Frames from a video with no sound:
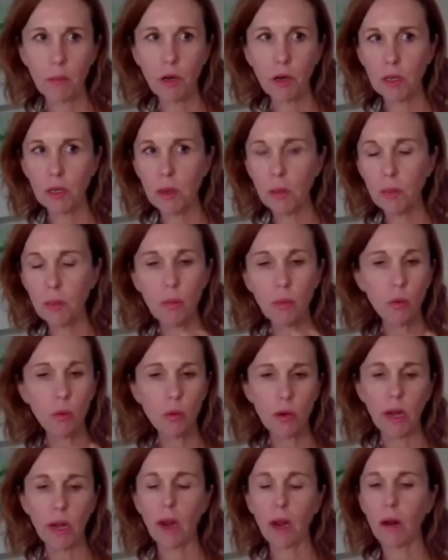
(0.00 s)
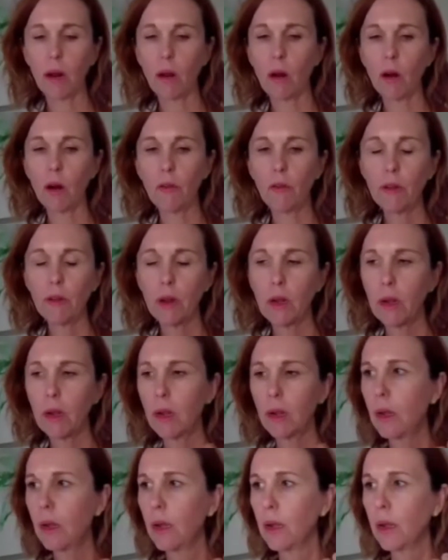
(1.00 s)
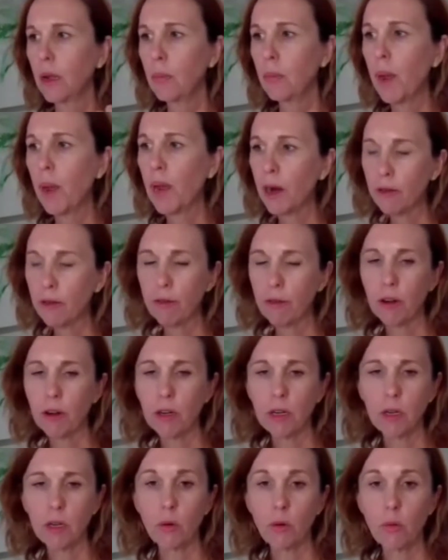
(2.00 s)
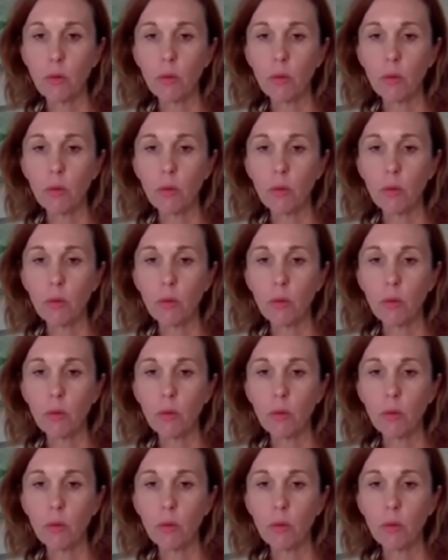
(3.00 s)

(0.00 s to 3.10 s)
Some people will get a lot of benefit